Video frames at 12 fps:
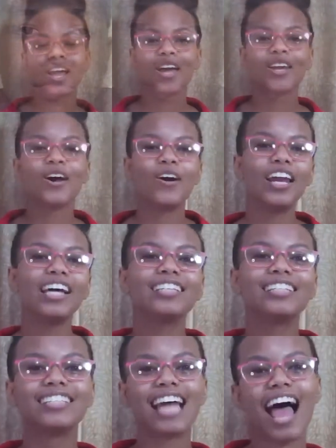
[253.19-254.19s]
Now
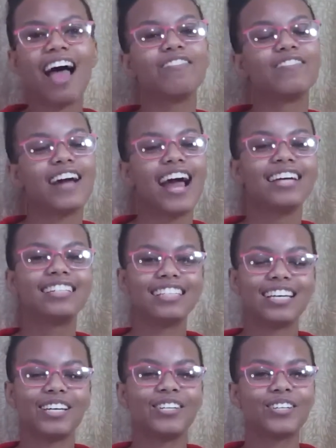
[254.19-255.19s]
let's dive right
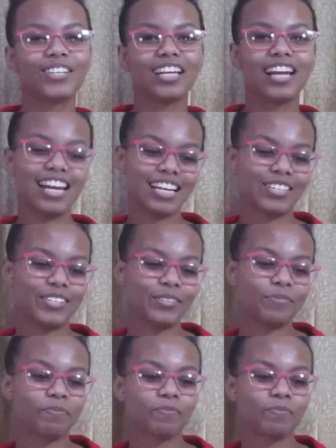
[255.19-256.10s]
into the lesson.